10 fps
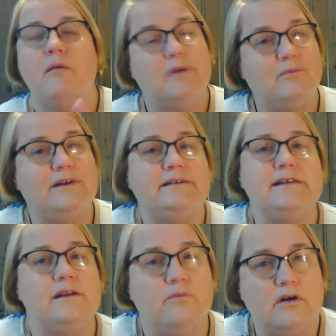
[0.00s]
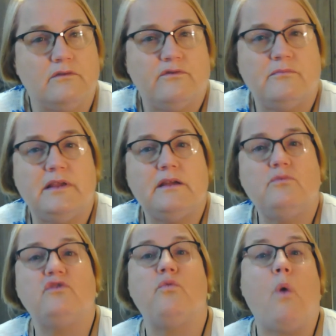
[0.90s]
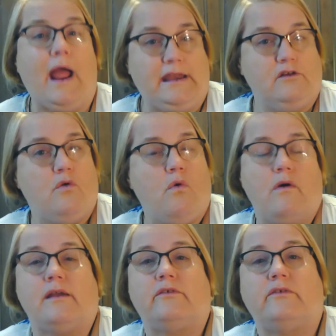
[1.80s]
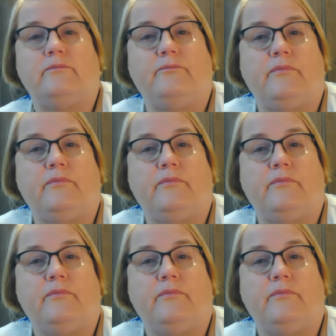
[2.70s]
But what did work for me was white noise.